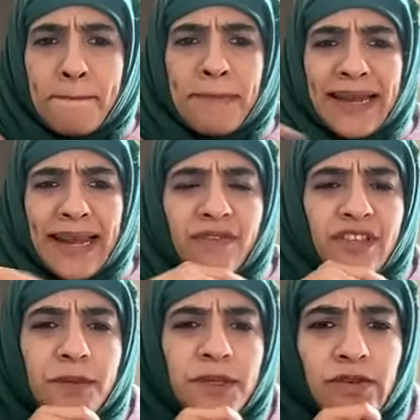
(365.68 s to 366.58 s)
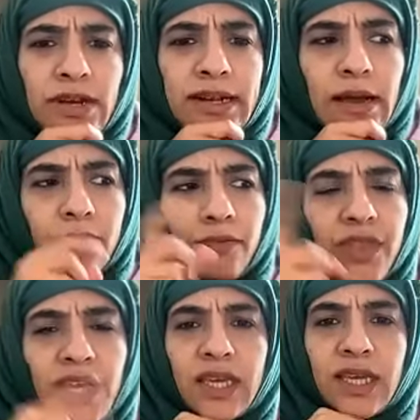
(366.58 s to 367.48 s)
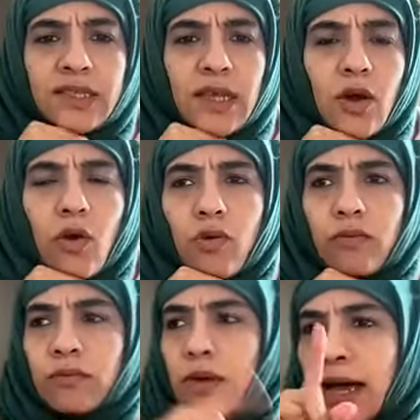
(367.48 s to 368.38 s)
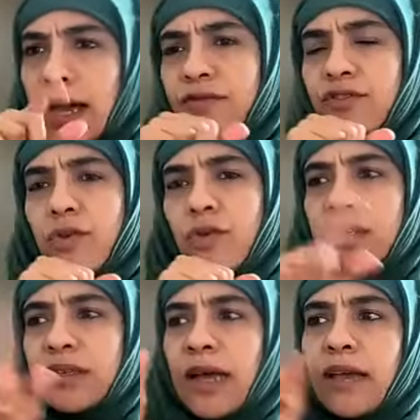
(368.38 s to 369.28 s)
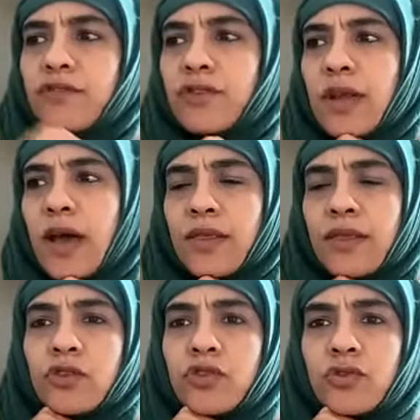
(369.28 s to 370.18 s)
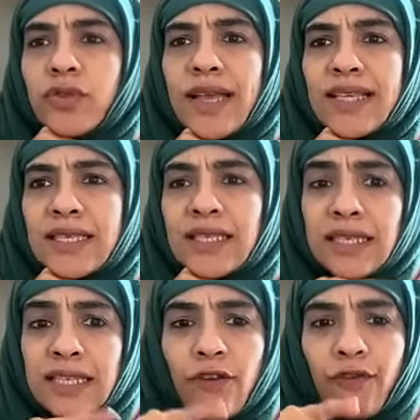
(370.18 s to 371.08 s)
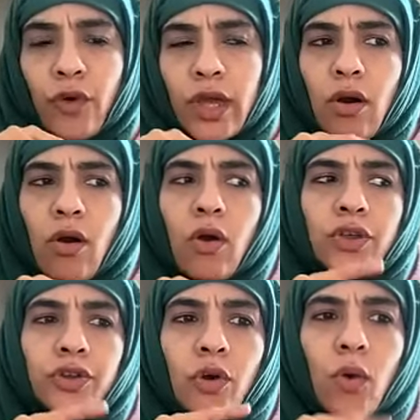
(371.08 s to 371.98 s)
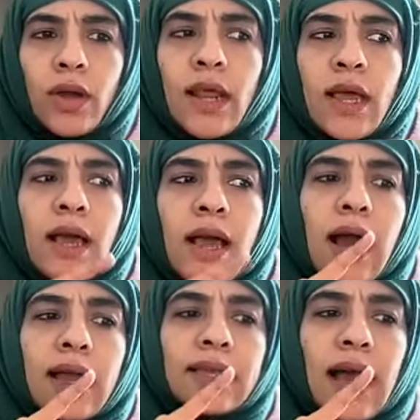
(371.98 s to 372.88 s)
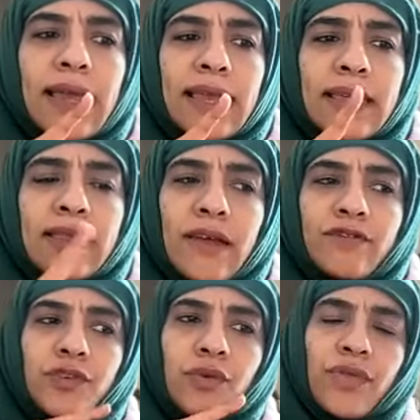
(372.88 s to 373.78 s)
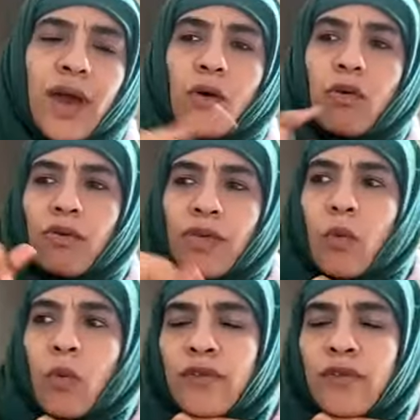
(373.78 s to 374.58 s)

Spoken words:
My life is busy right now. The kids are home. I have to do this. I have to do that. Instead of going, oh, you know what? I either have to do that or that.